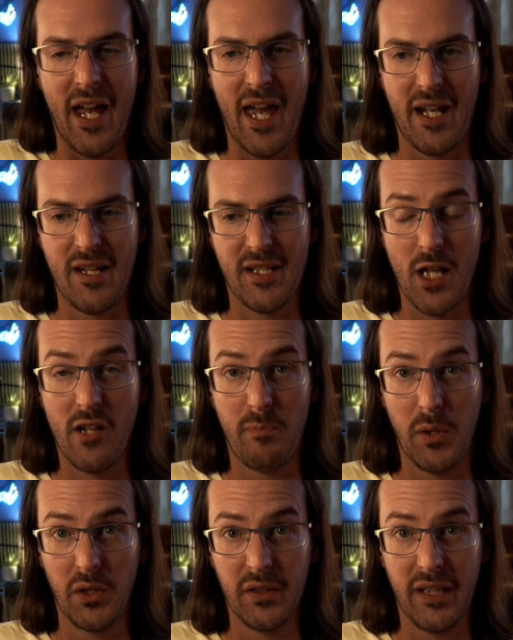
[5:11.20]
and instead of
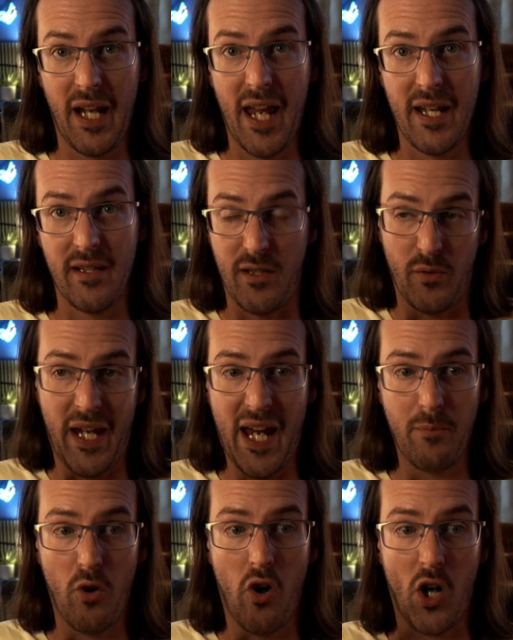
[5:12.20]
building a, you know,
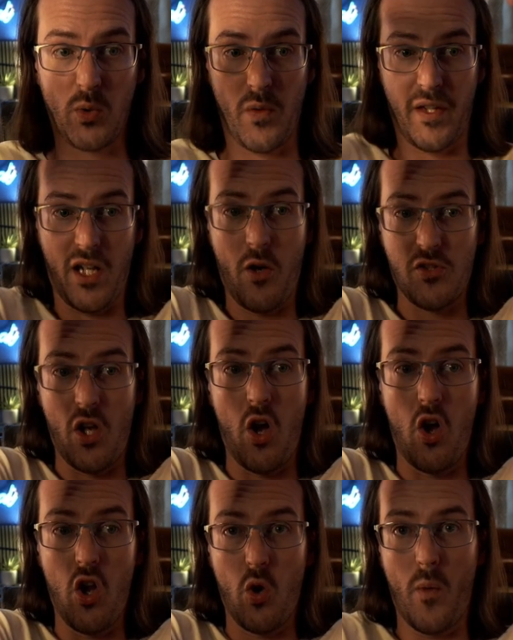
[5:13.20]
camera hardware that goes
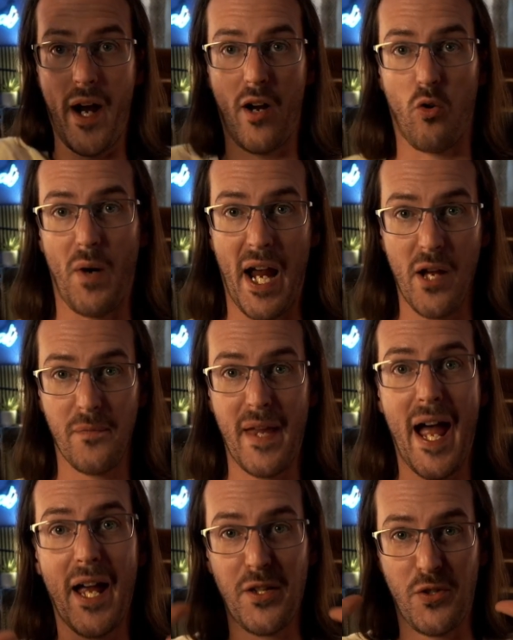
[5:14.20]
all the way around
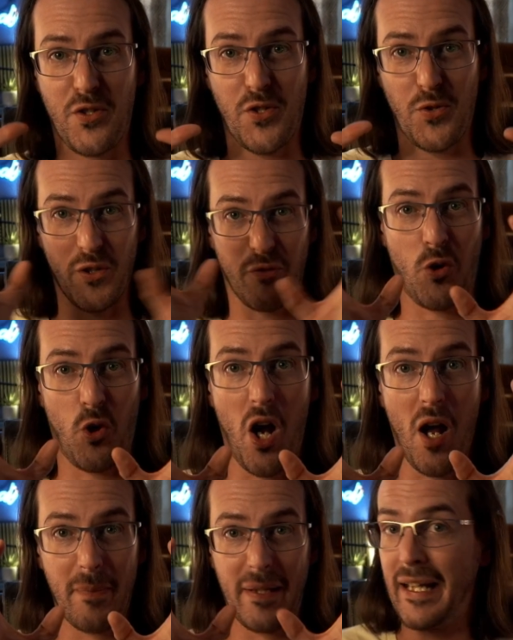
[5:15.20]
that, you're just sort of
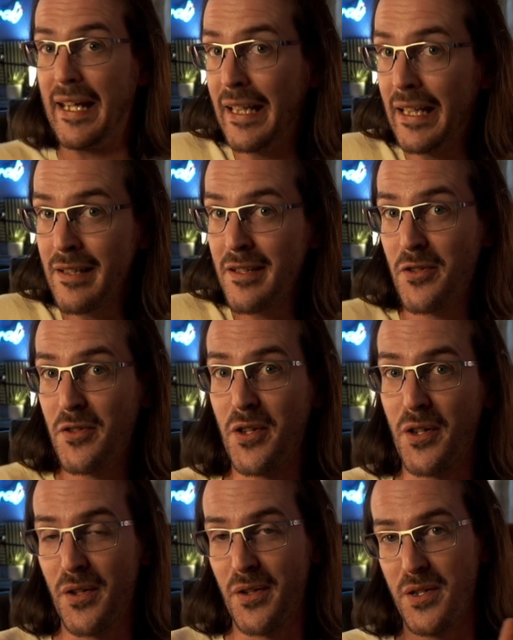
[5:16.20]
cropping in. So
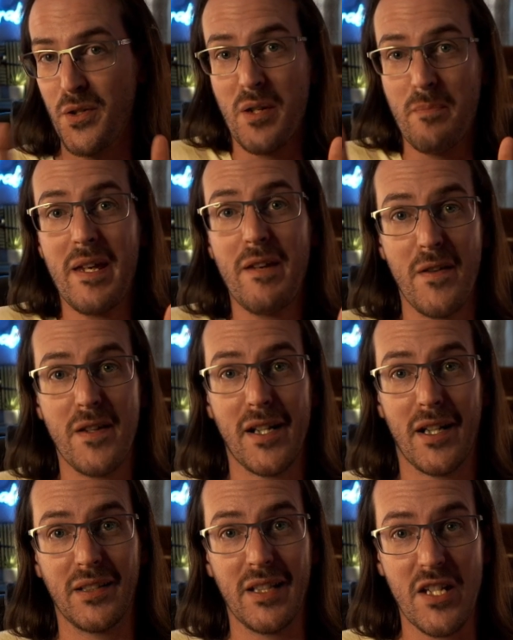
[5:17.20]
you're, you can be
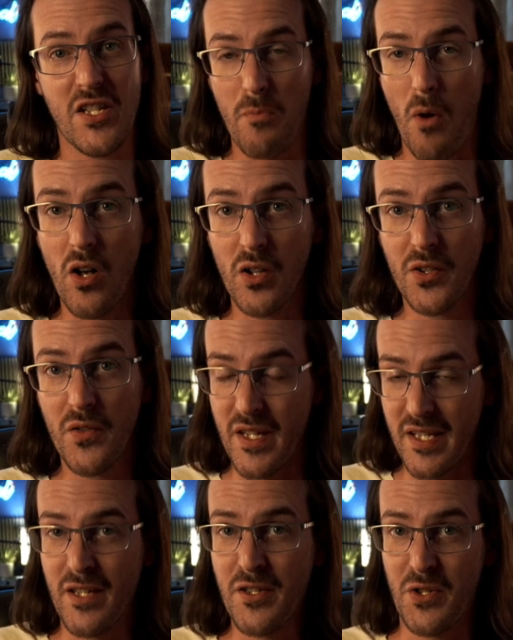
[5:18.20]
physically smaller. The
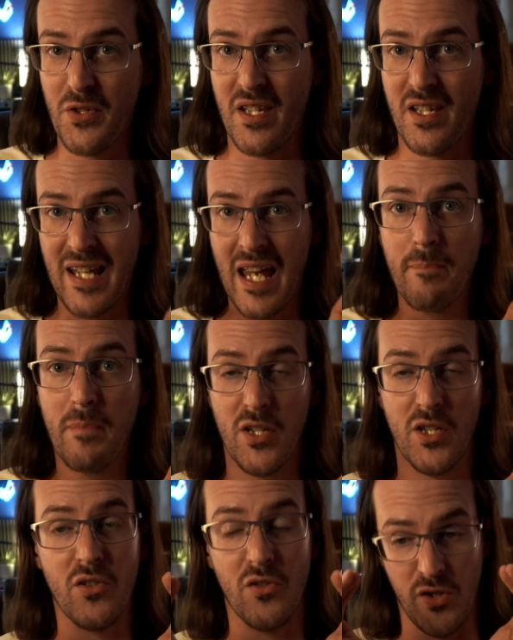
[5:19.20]
sensor is the same, but
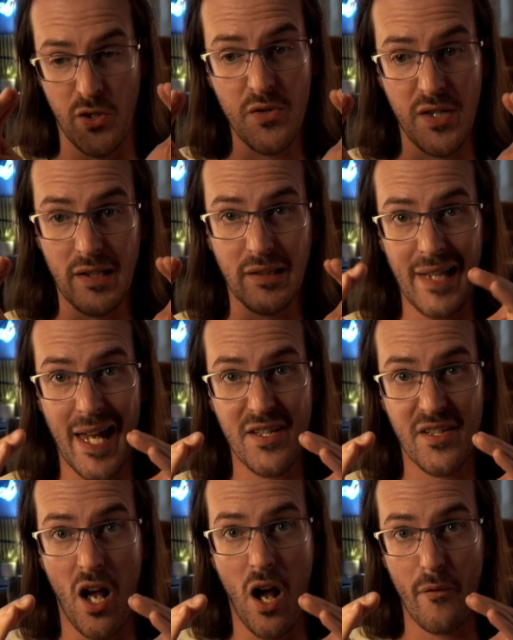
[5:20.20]
you're using
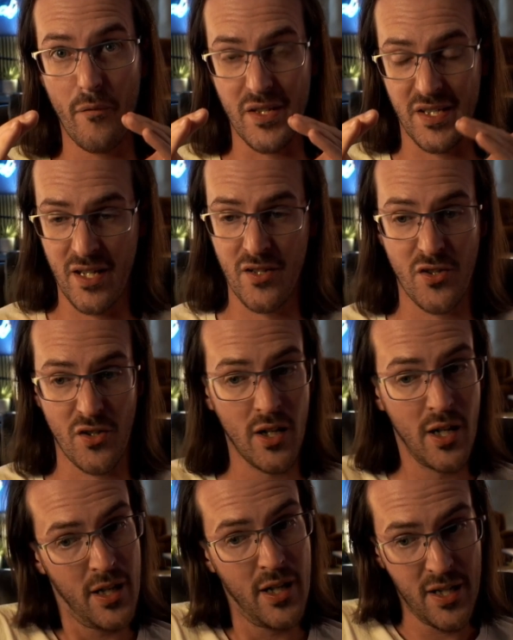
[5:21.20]
less of the sensor.
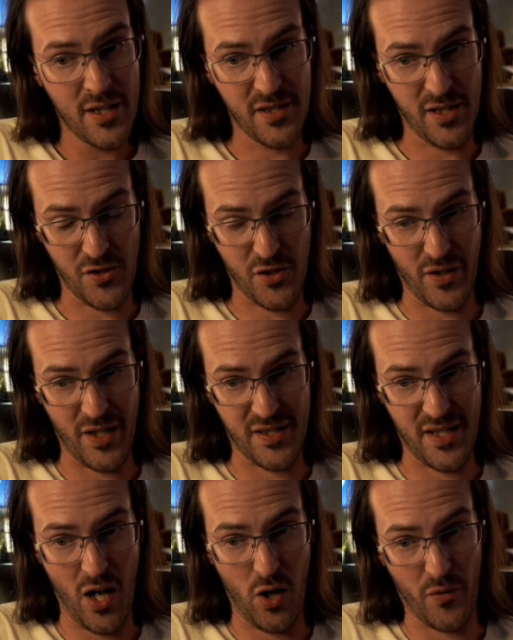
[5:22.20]
Sensor is
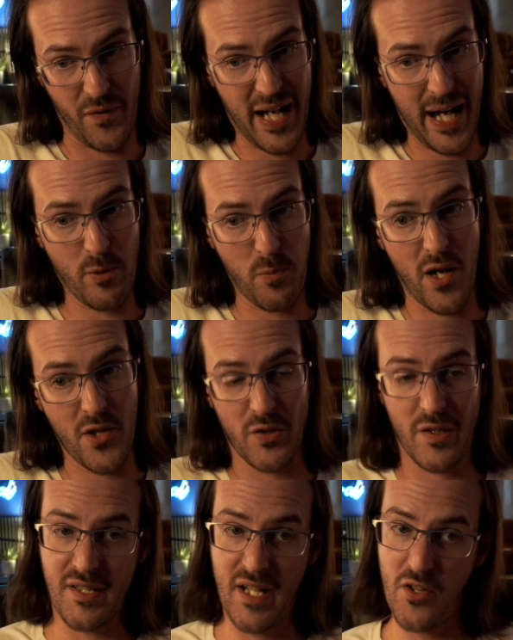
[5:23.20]
now, or the camera
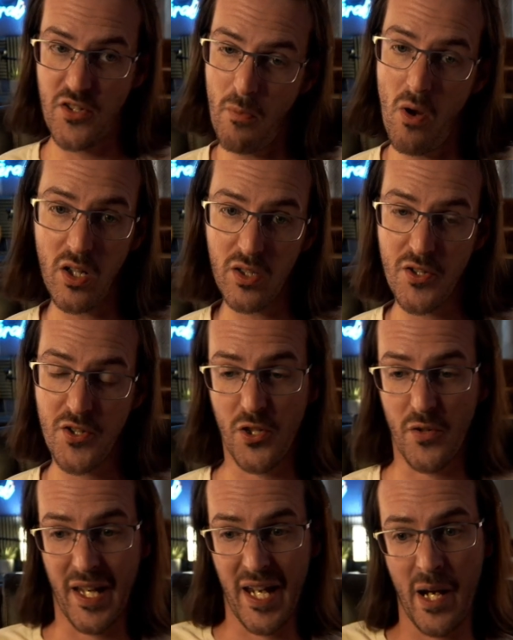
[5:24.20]
module is now now smaller, so
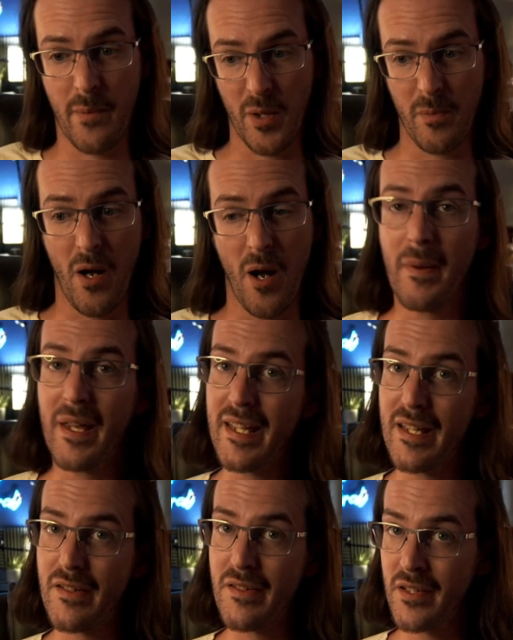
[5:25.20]
the camera bump
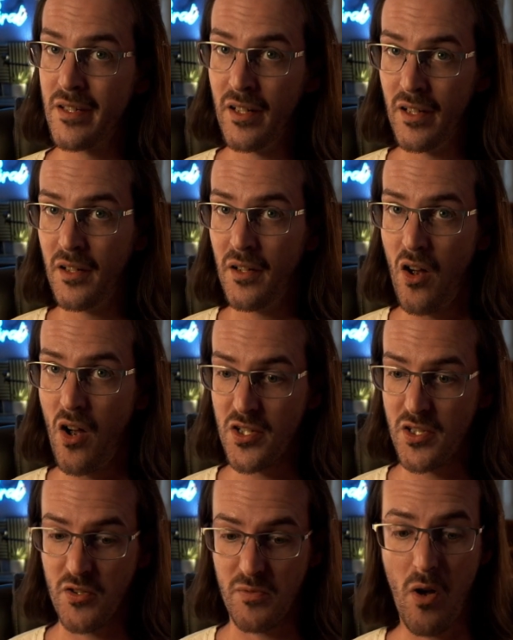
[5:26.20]
is
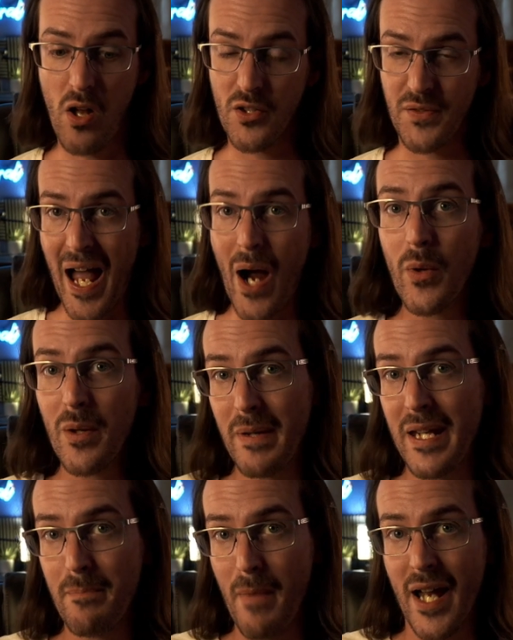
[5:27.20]
also smaller. That would
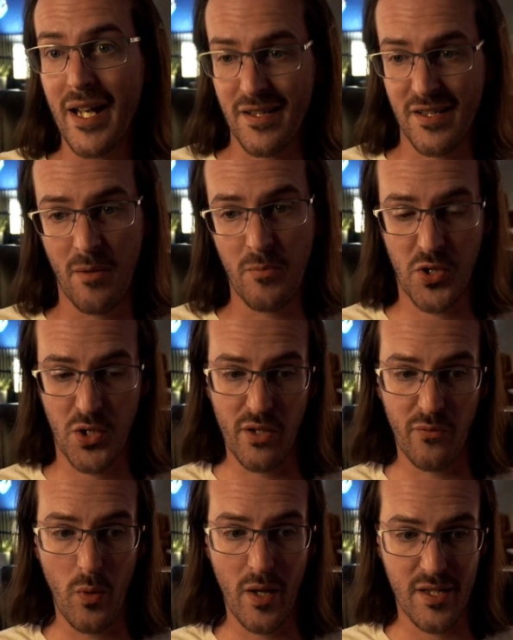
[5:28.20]
be my assumption
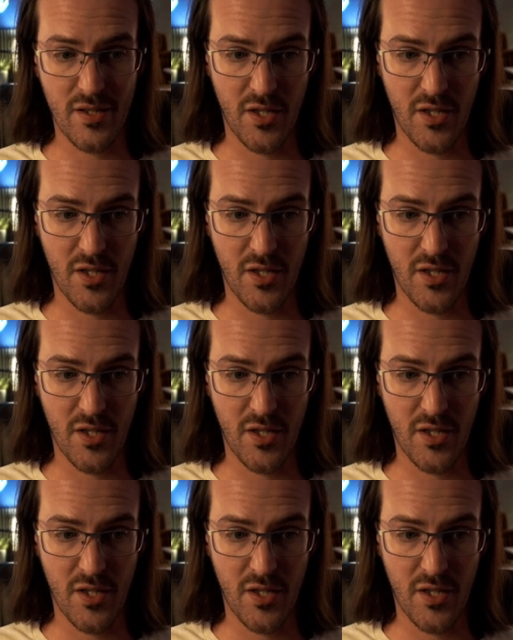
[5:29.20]
of what is